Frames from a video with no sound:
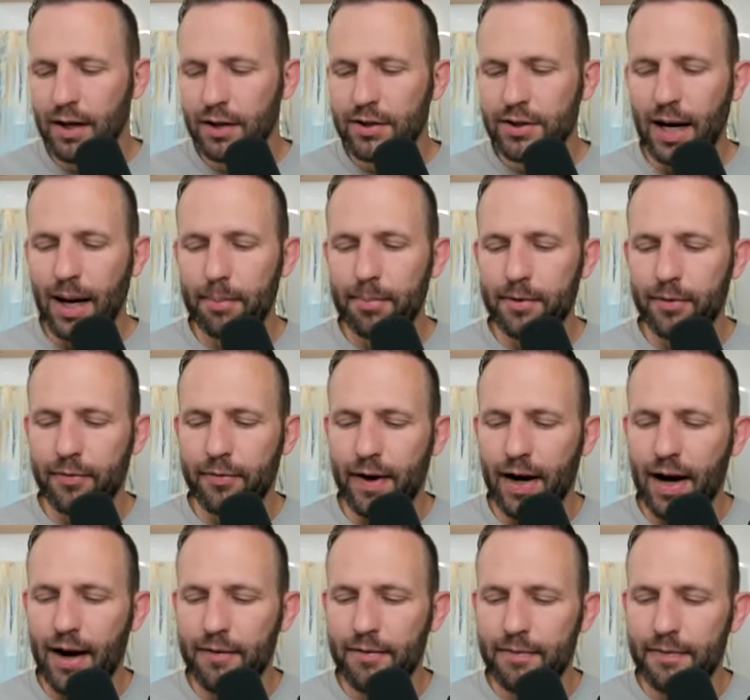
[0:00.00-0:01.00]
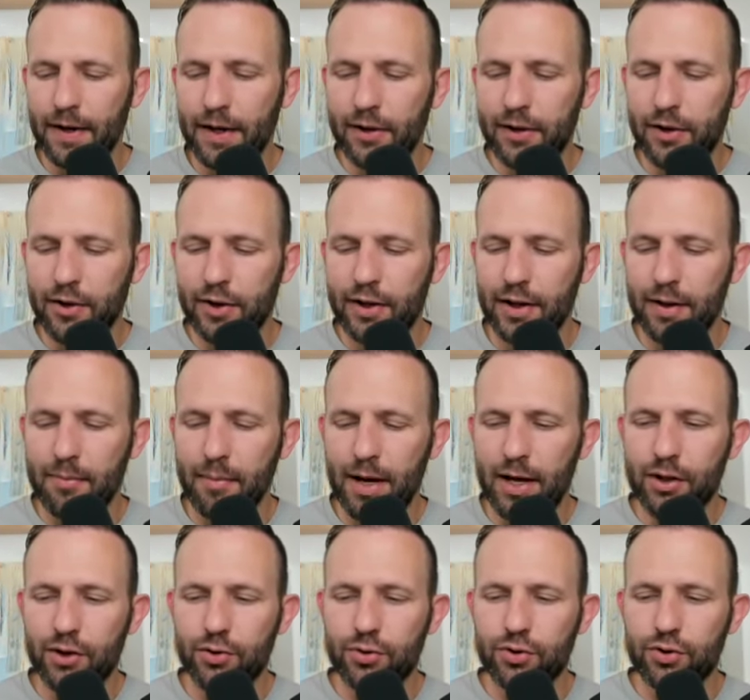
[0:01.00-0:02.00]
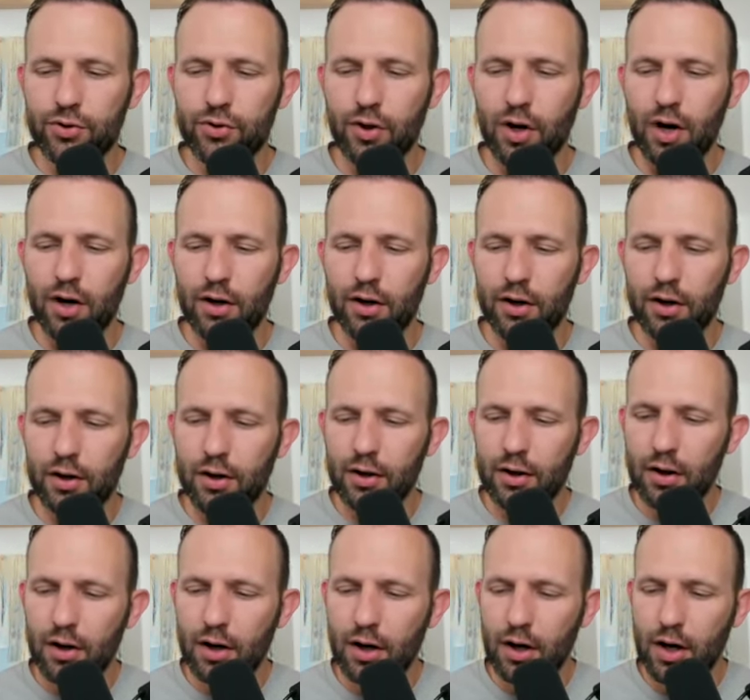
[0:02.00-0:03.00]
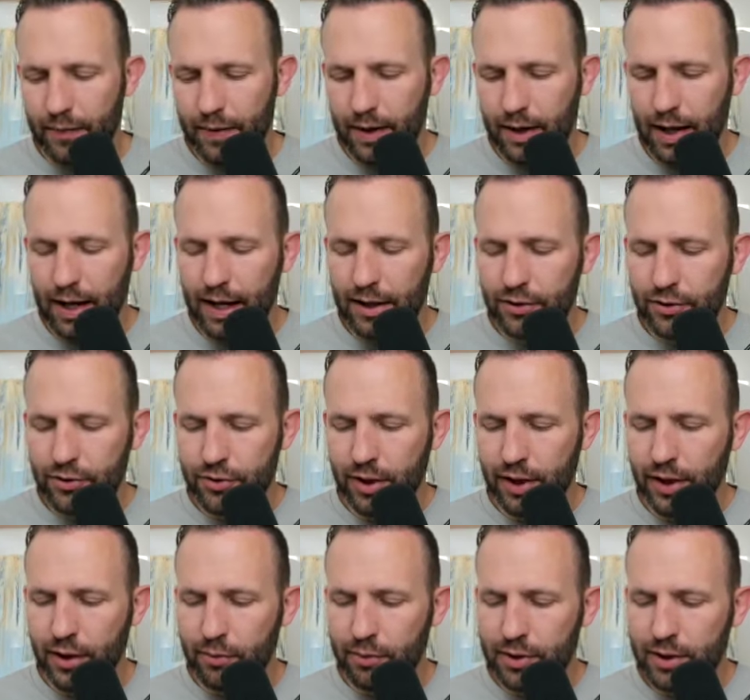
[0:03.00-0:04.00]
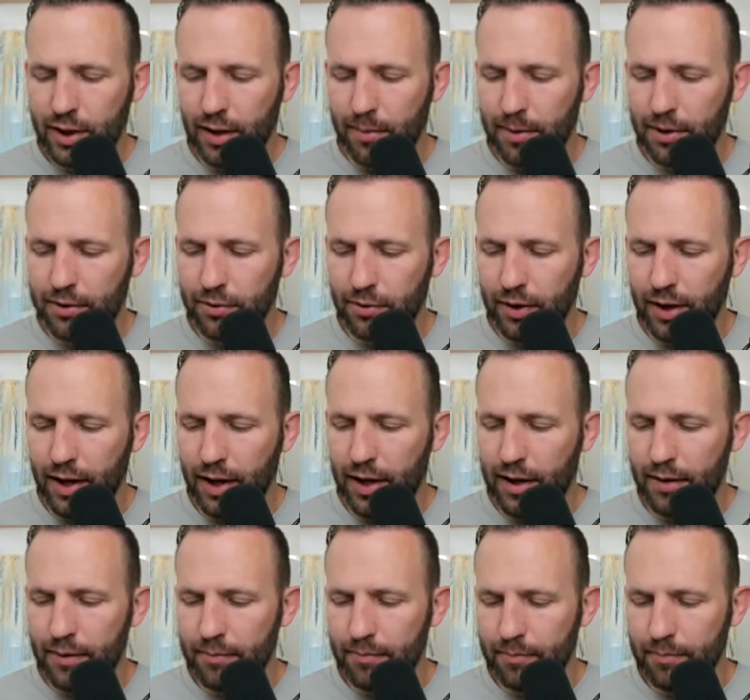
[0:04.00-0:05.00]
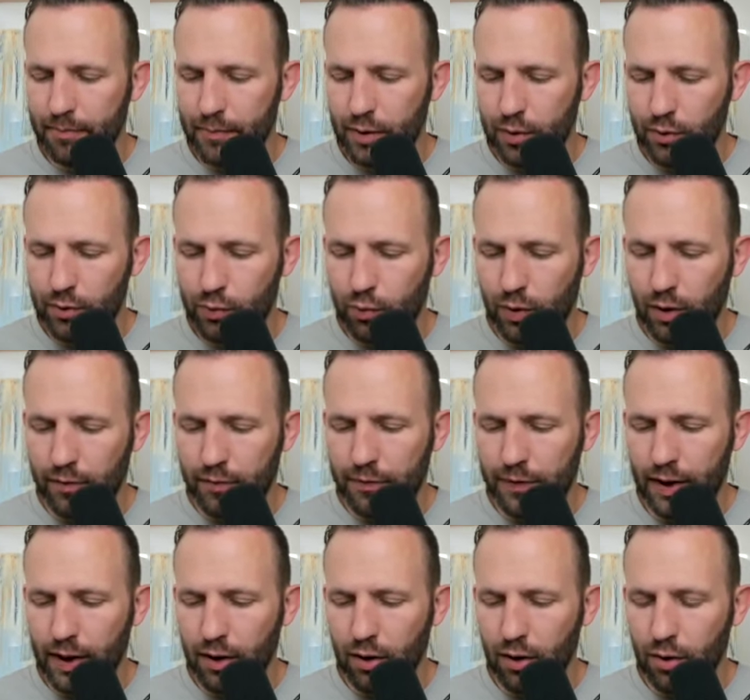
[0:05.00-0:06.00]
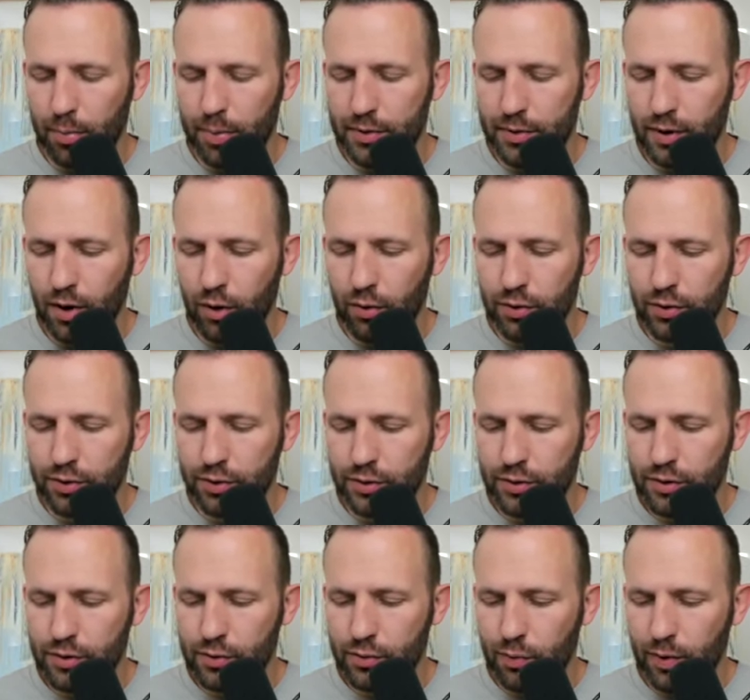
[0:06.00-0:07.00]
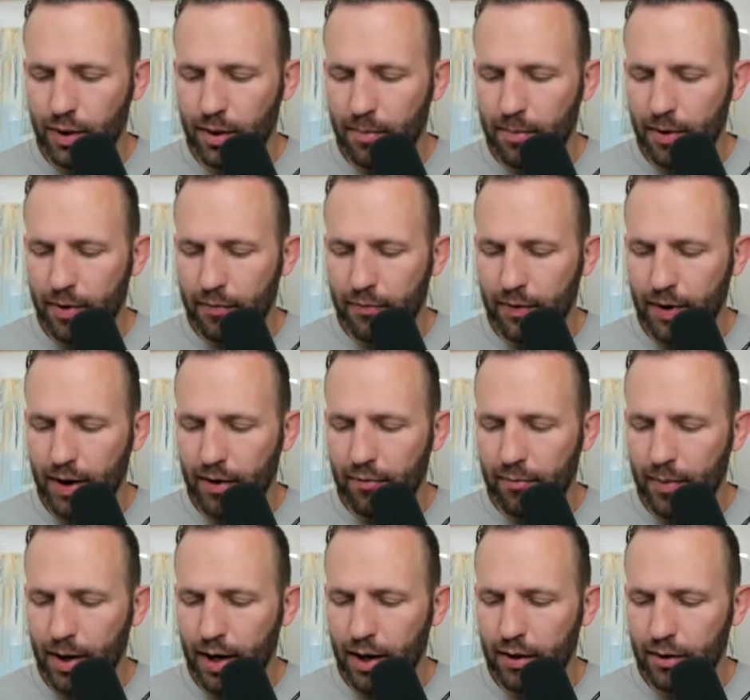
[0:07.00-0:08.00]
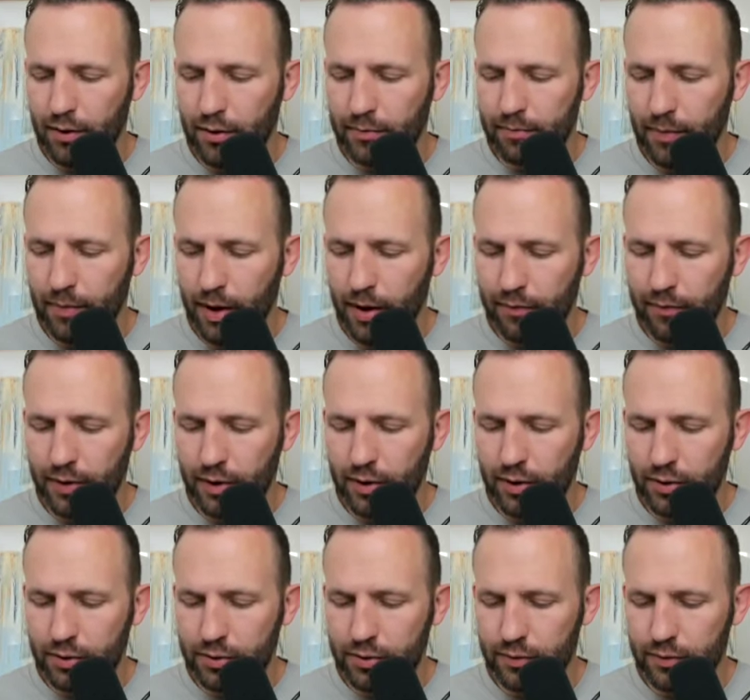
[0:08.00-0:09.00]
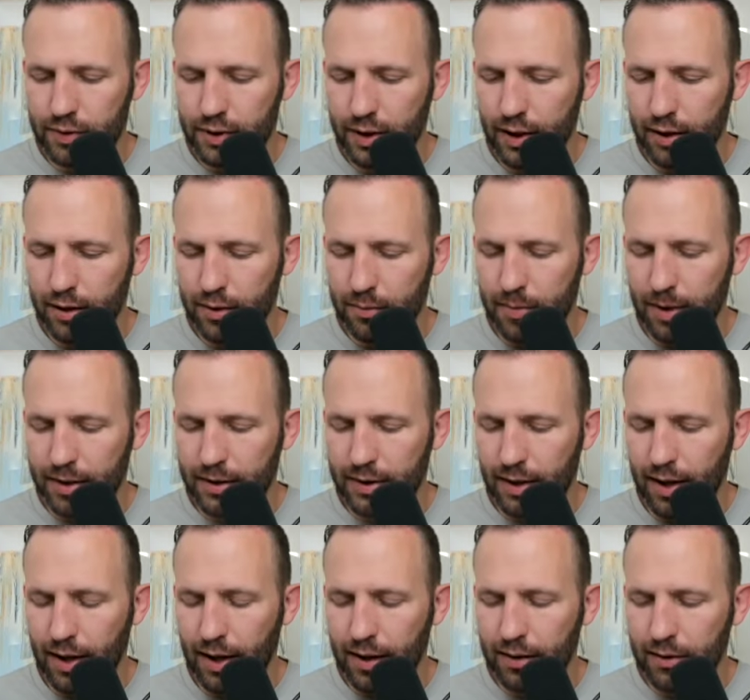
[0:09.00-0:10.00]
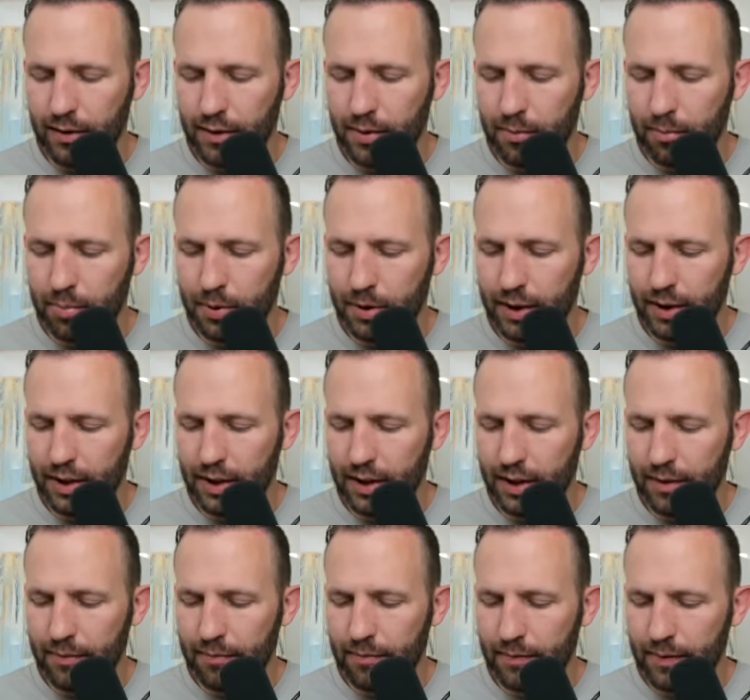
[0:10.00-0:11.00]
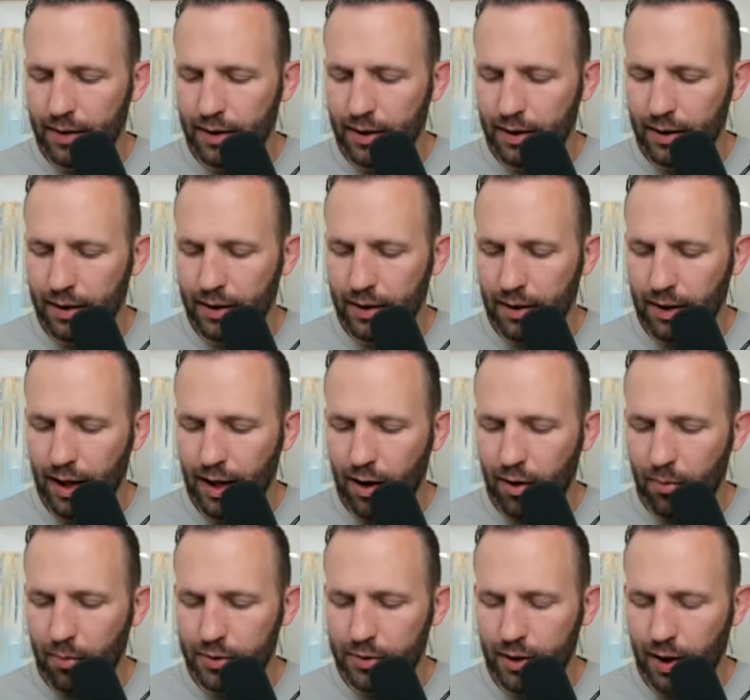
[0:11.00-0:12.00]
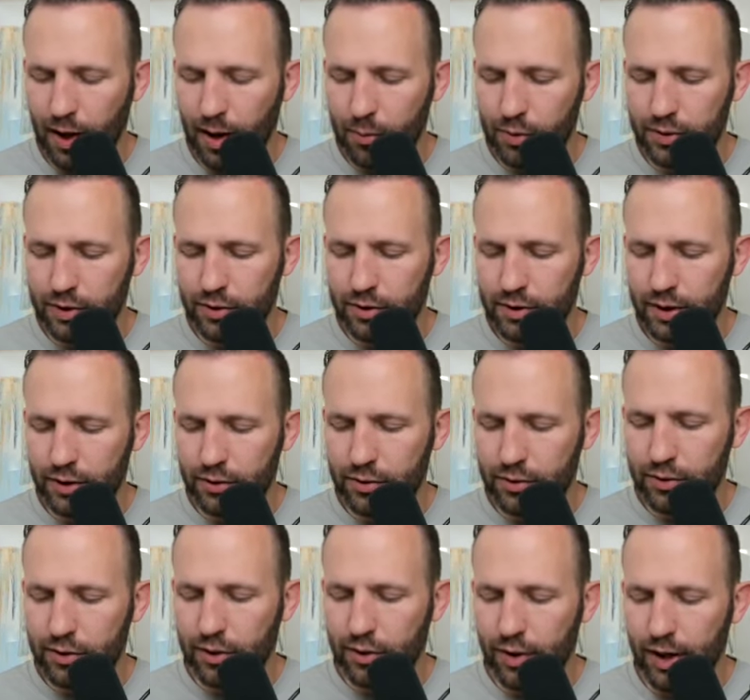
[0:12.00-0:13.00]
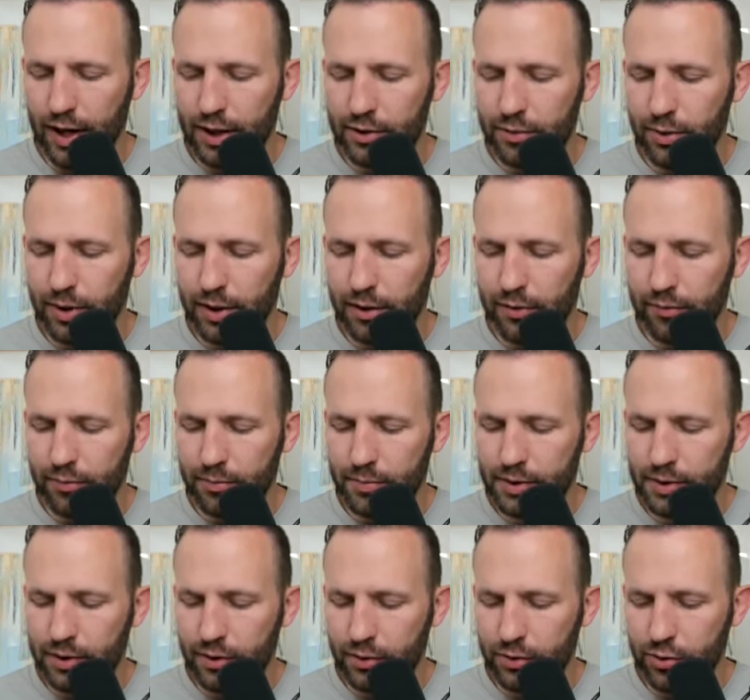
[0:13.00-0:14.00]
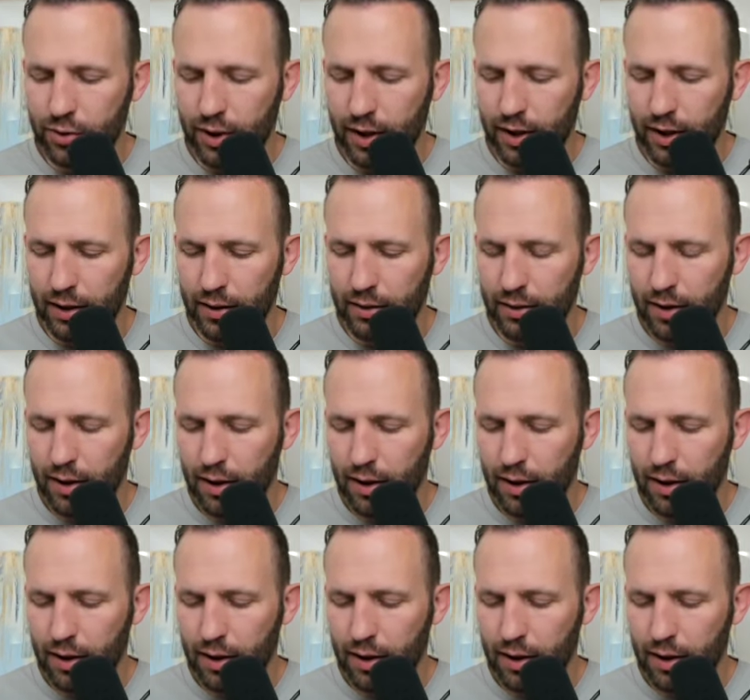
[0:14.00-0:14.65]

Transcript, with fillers: Chapter five, failure can make you stronger. As training was coming to an end, there was one final open ocean swim, a five miler off the coast of San Clemente Island. Completing it in the allowable time was essential to graduating from SEAL training.